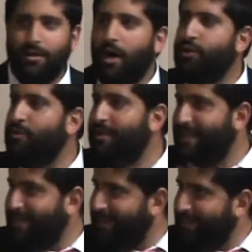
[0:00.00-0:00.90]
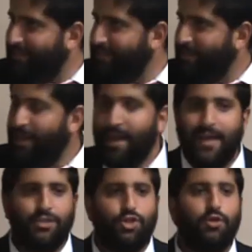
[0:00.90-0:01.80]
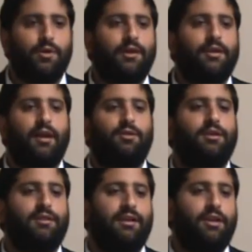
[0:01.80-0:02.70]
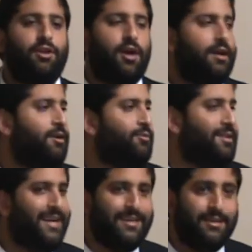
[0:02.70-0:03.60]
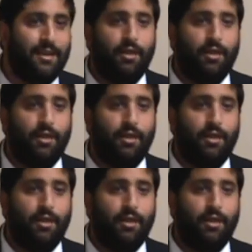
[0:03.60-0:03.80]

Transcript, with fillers: unrelated ideas, and show you how not only are they not unrelated,